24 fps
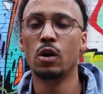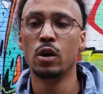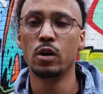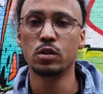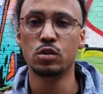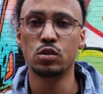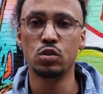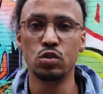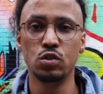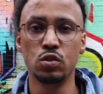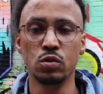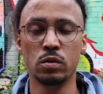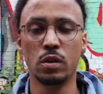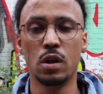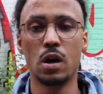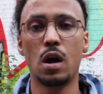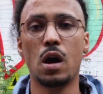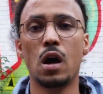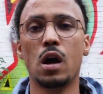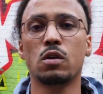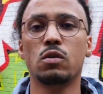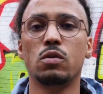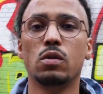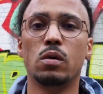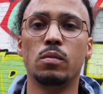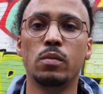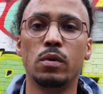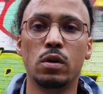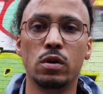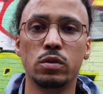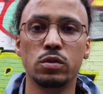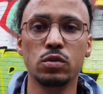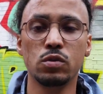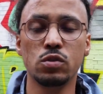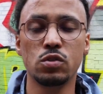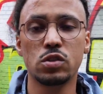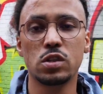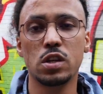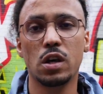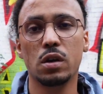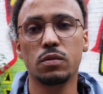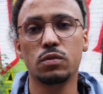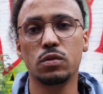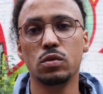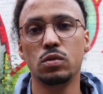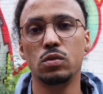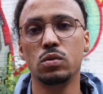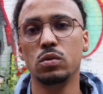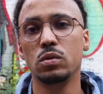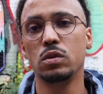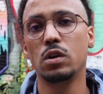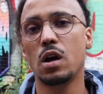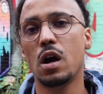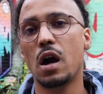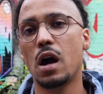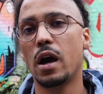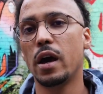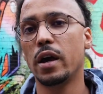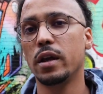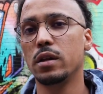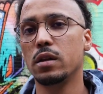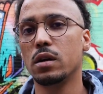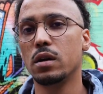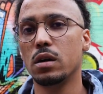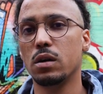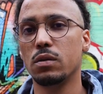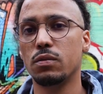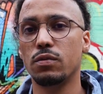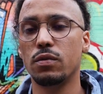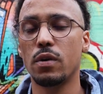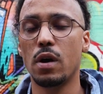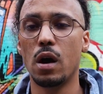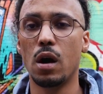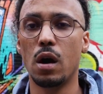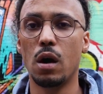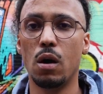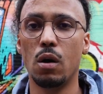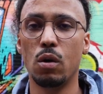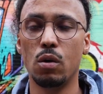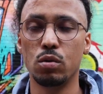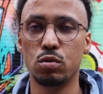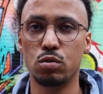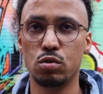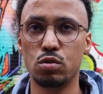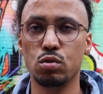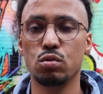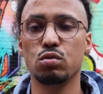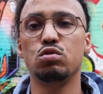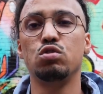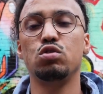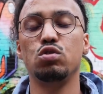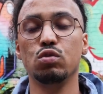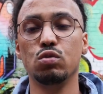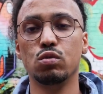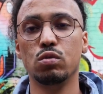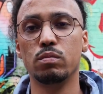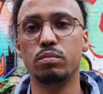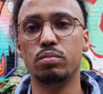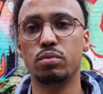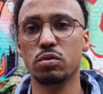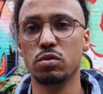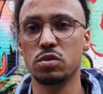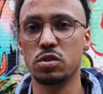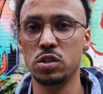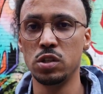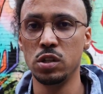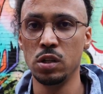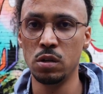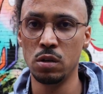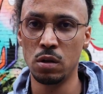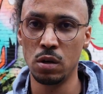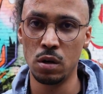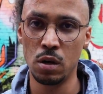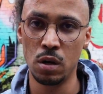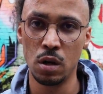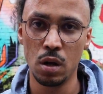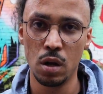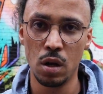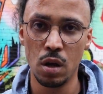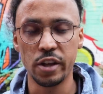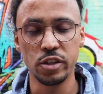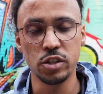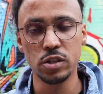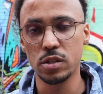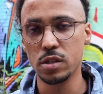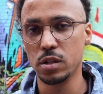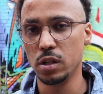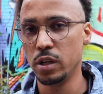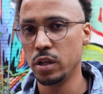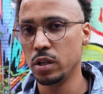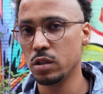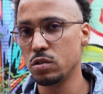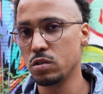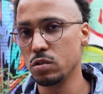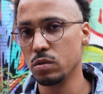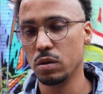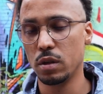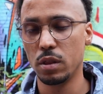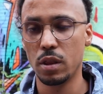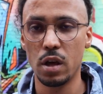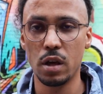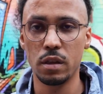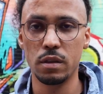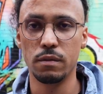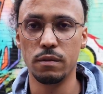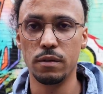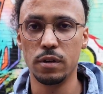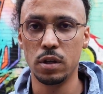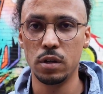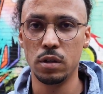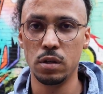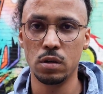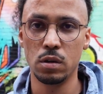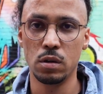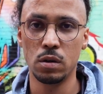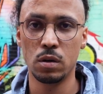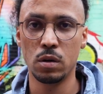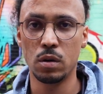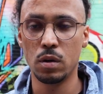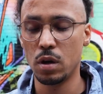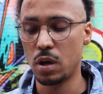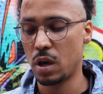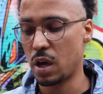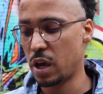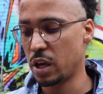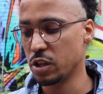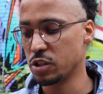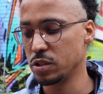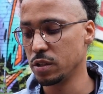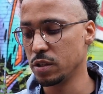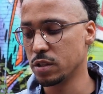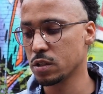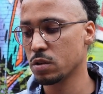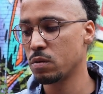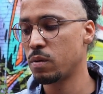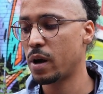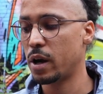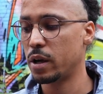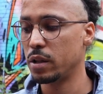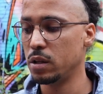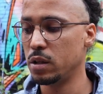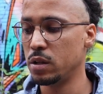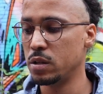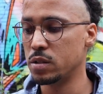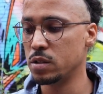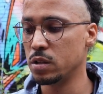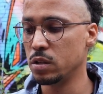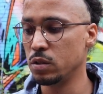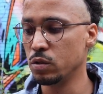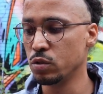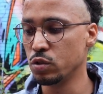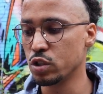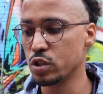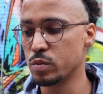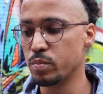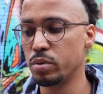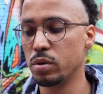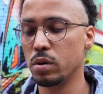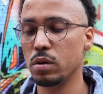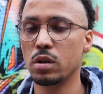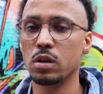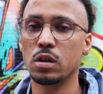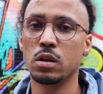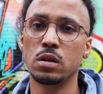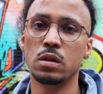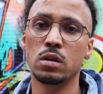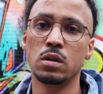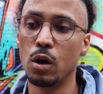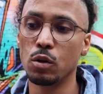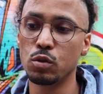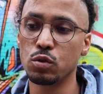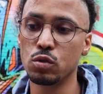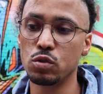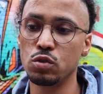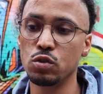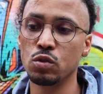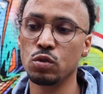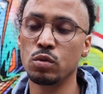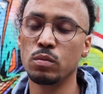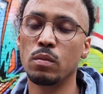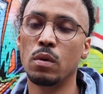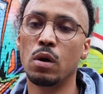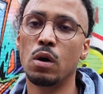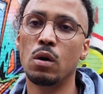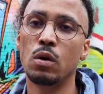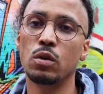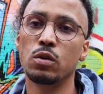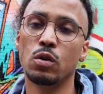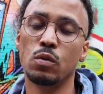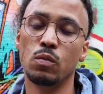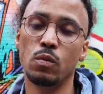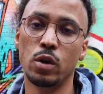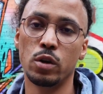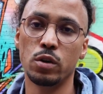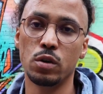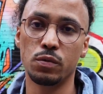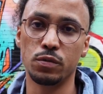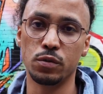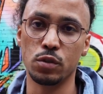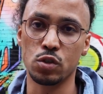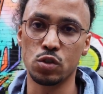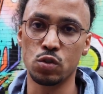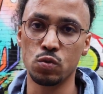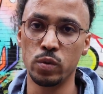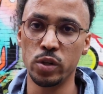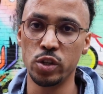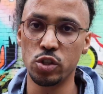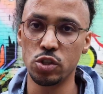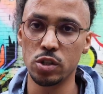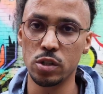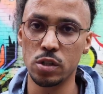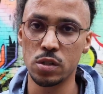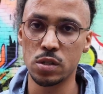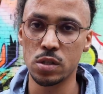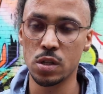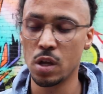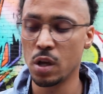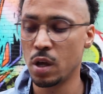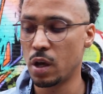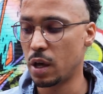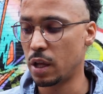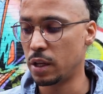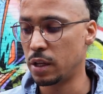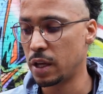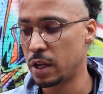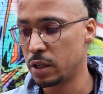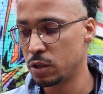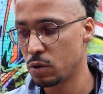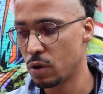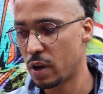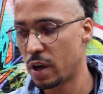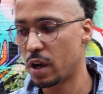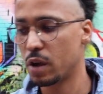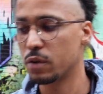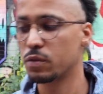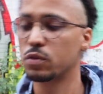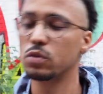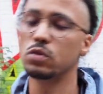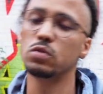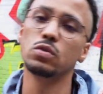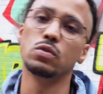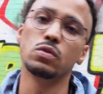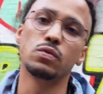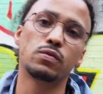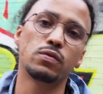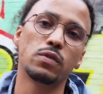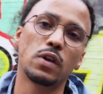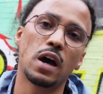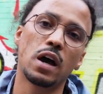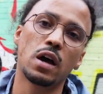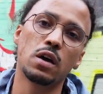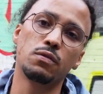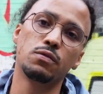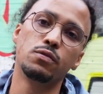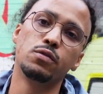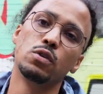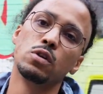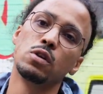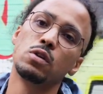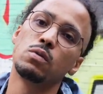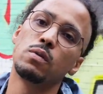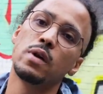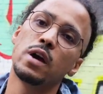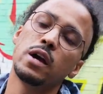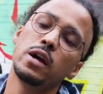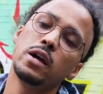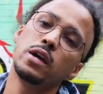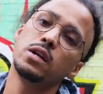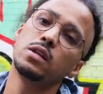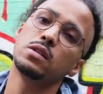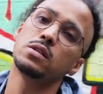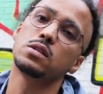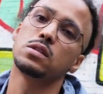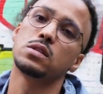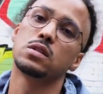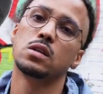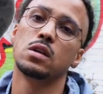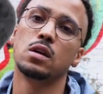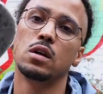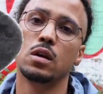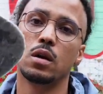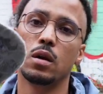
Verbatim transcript: order to tune acro mode, you just have to do the iNav auto tune procedure. I just linked to another video. Actually, it's quite easy. You just put an auto tune mode on one of your switches, and then you have to fly full rates